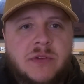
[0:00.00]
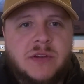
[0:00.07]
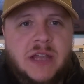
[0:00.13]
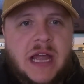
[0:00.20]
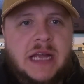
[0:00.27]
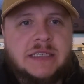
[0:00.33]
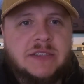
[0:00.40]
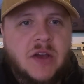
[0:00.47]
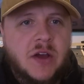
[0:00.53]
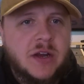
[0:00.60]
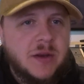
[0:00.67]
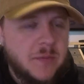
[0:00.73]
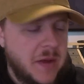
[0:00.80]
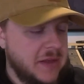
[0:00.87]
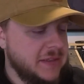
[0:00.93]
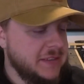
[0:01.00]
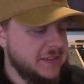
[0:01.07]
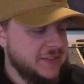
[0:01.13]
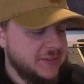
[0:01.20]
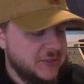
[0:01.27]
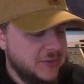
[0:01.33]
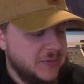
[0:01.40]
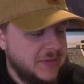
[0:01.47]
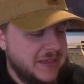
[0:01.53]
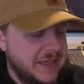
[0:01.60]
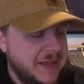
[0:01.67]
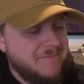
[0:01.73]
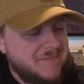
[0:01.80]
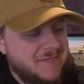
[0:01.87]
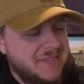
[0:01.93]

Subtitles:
online talking about this too, that